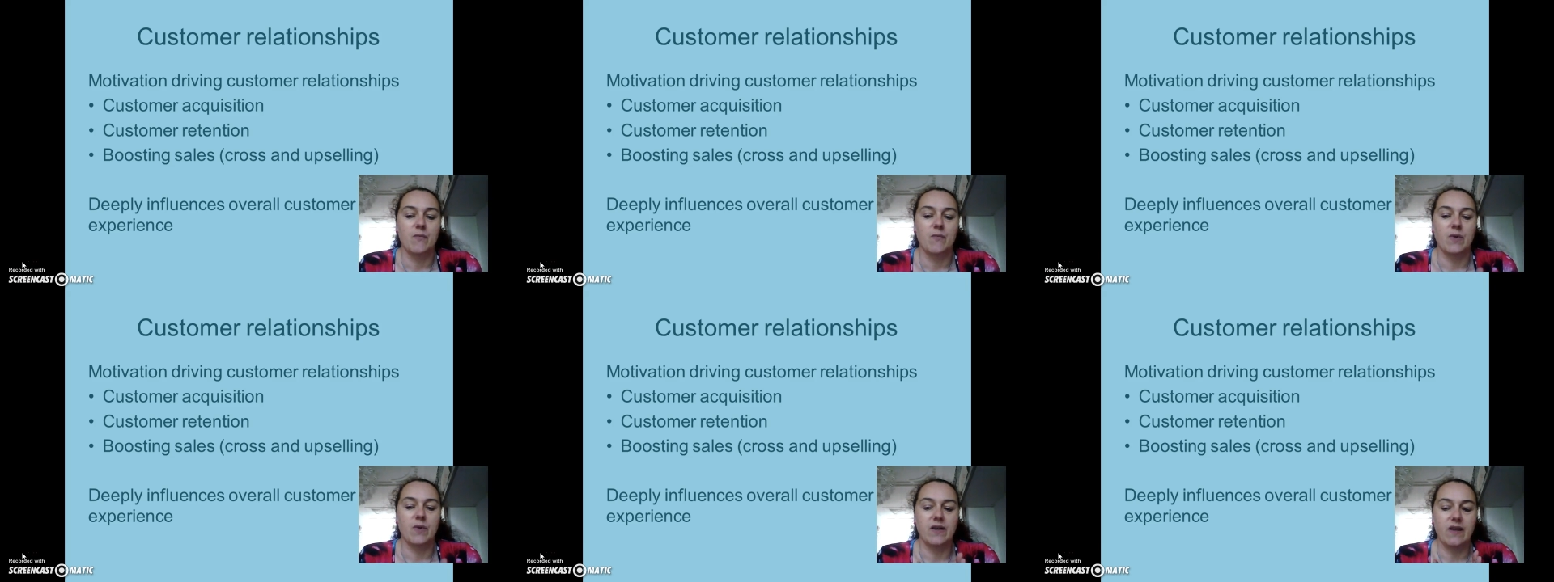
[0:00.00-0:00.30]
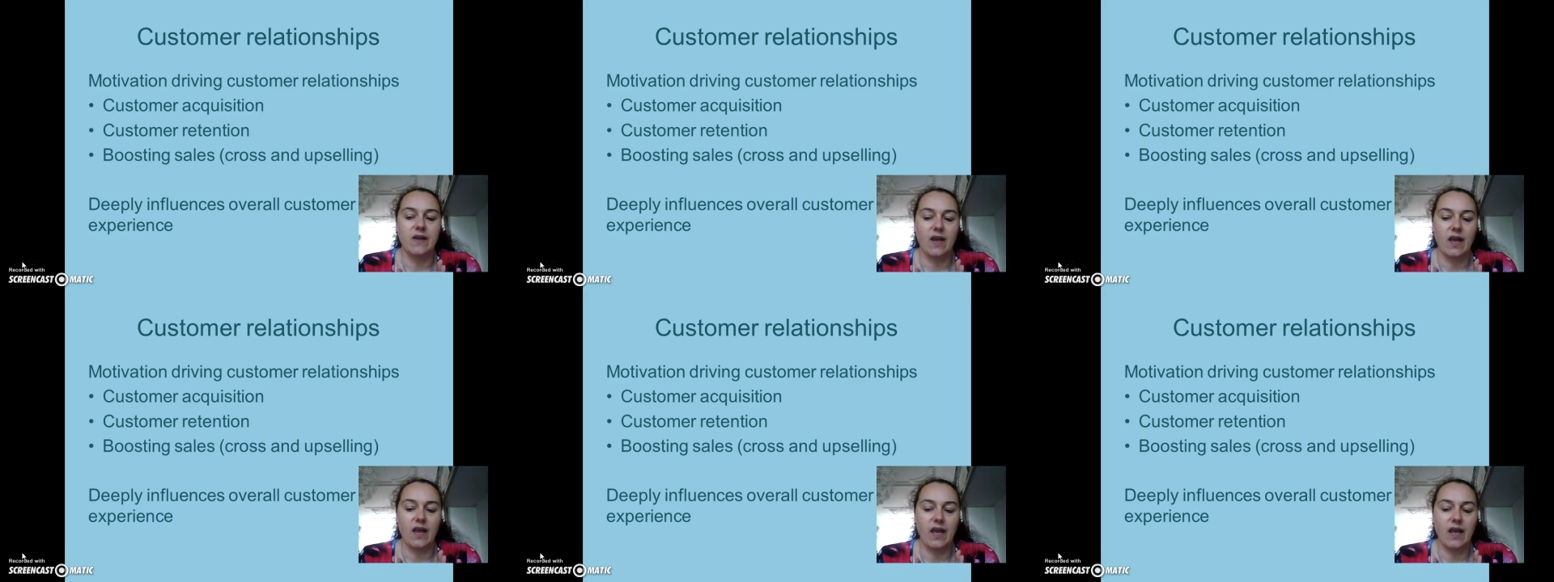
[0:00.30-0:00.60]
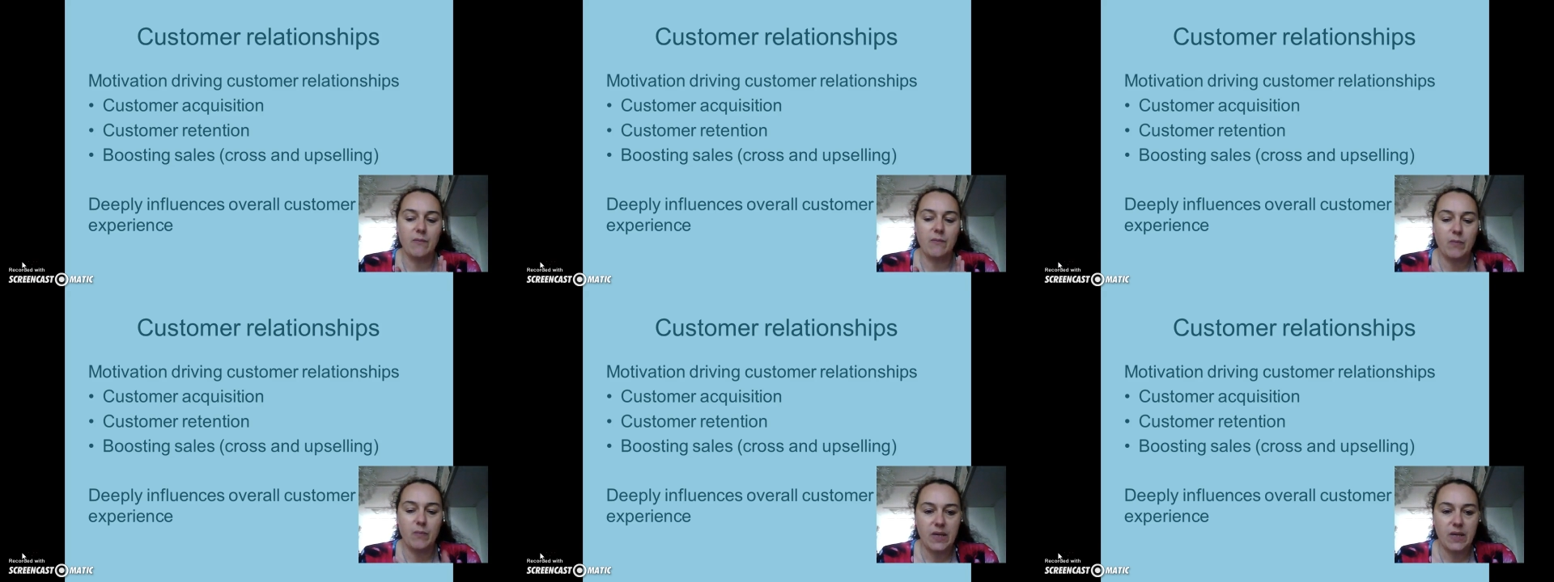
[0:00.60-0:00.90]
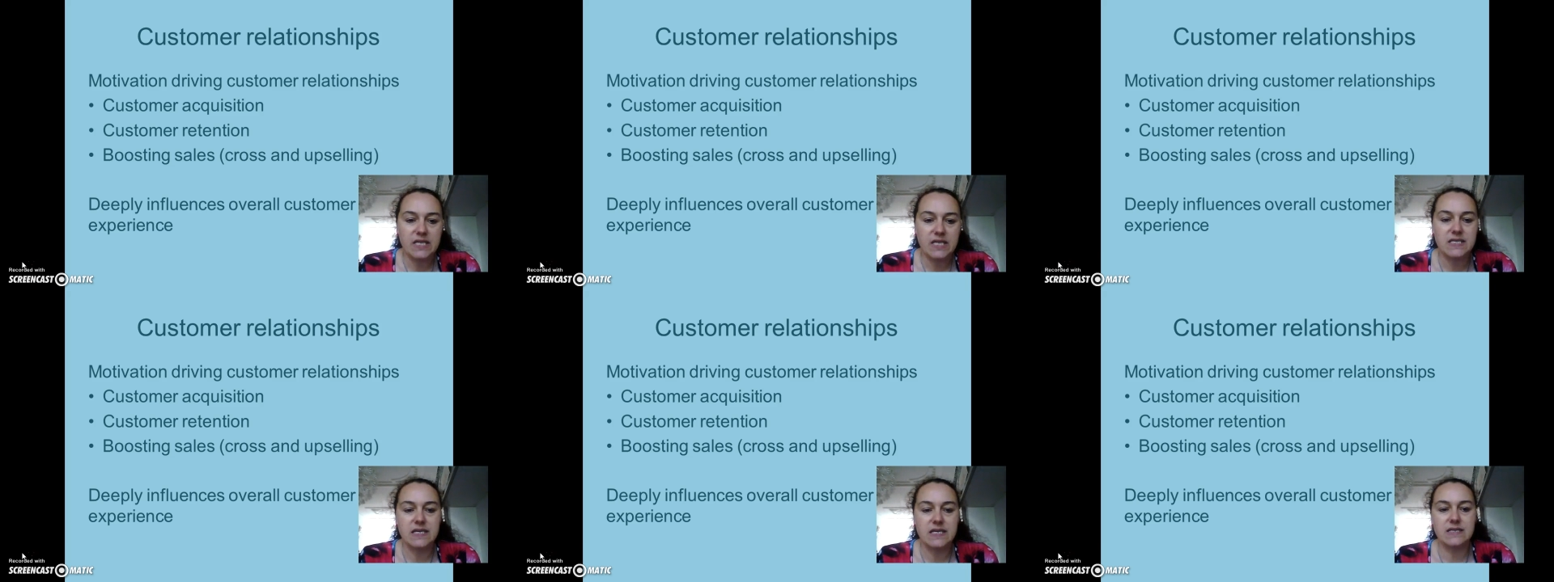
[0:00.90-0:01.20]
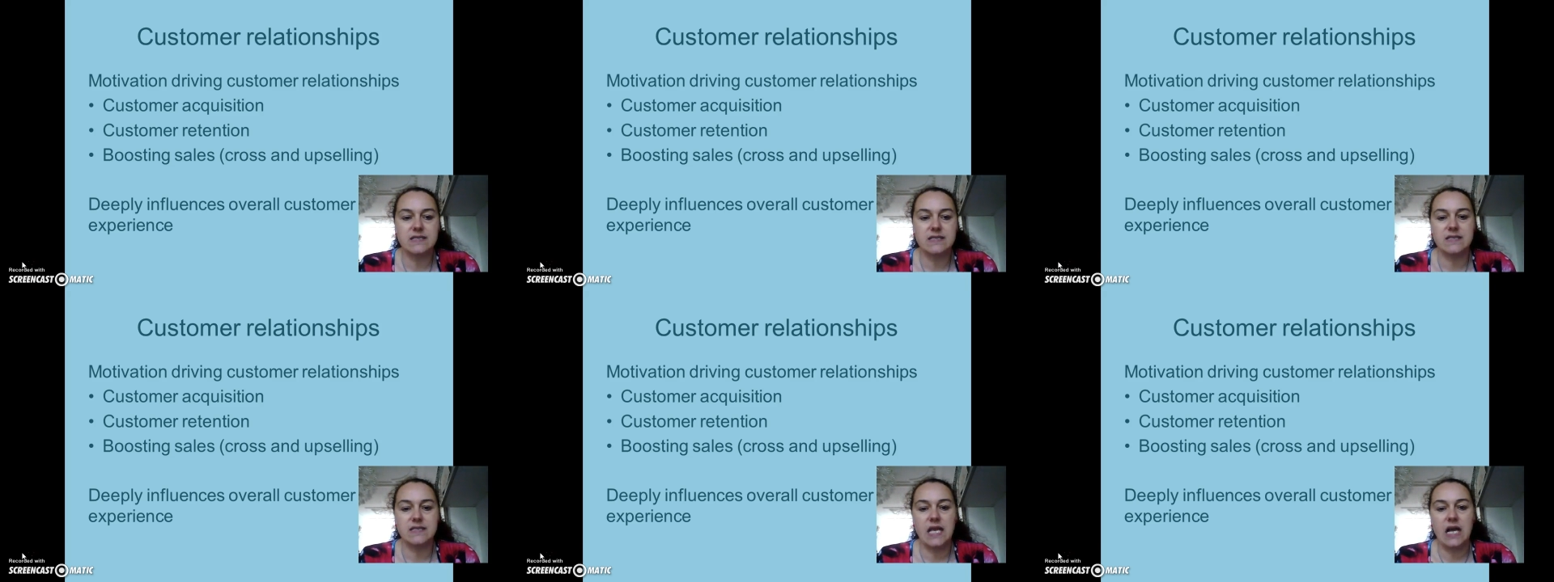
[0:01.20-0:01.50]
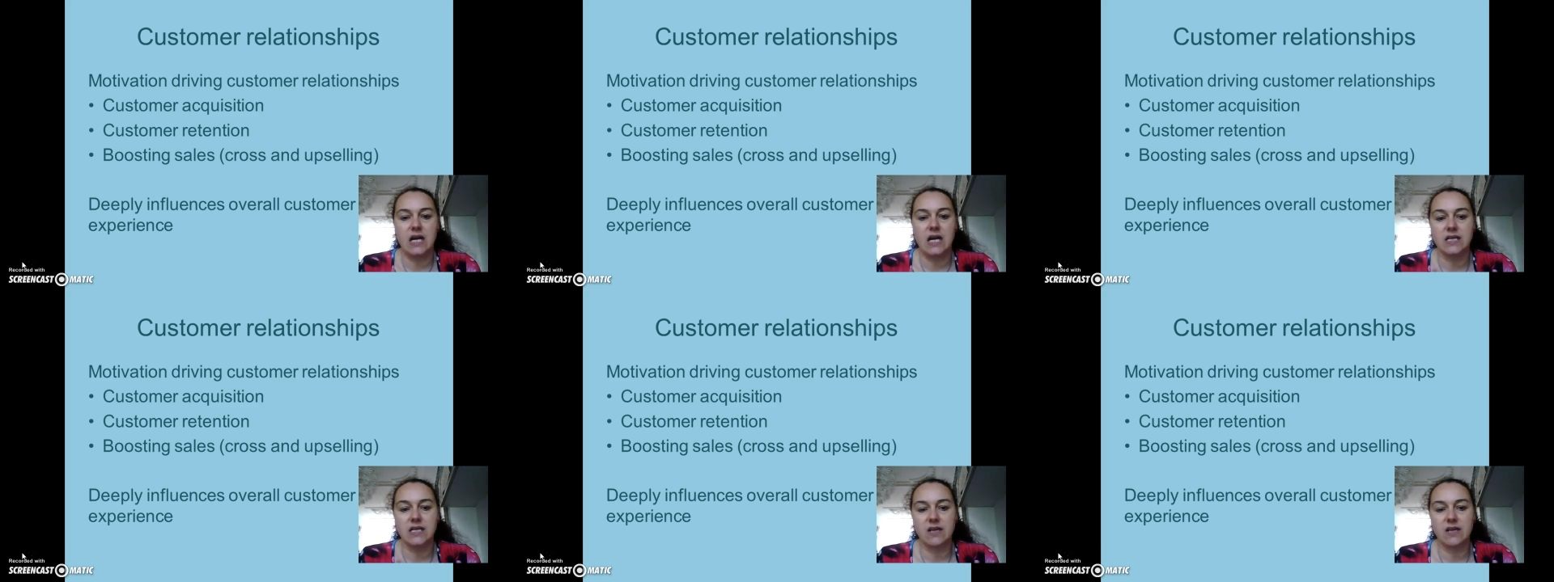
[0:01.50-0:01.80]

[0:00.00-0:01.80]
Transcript: but in business there are